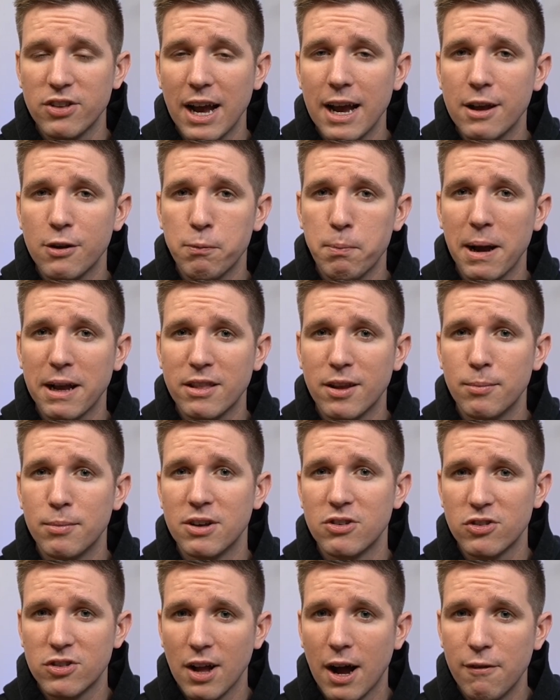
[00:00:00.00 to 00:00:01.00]
I expect him to
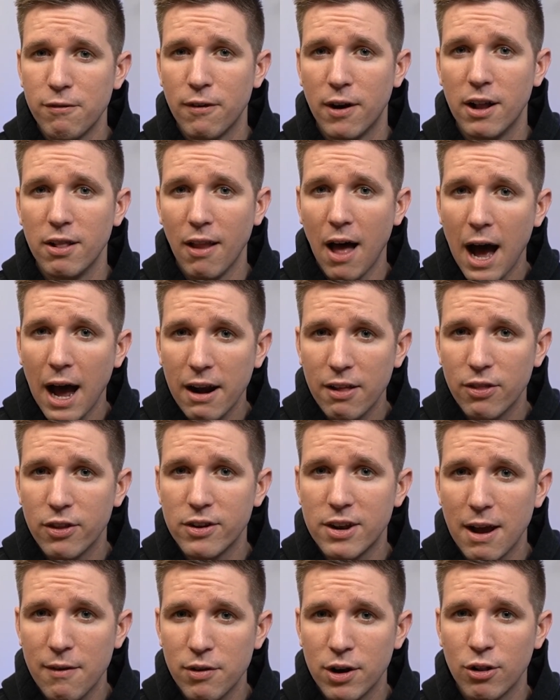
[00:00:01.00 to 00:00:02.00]
stuff a lot of the
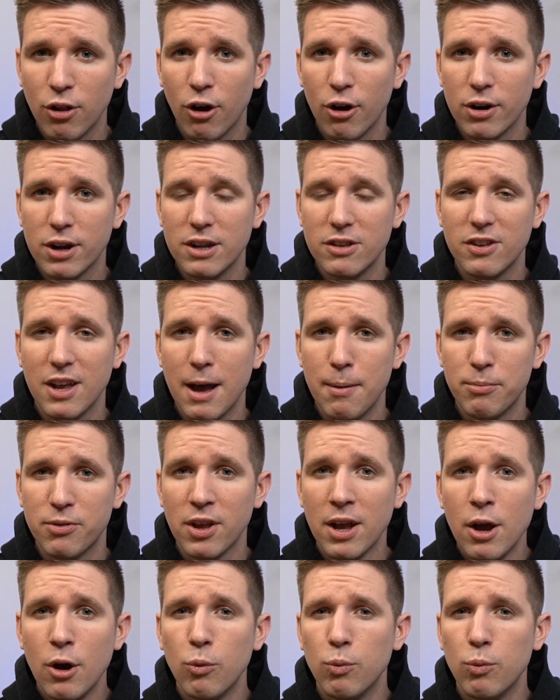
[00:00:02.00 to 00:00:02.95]
Devin Clark attempts,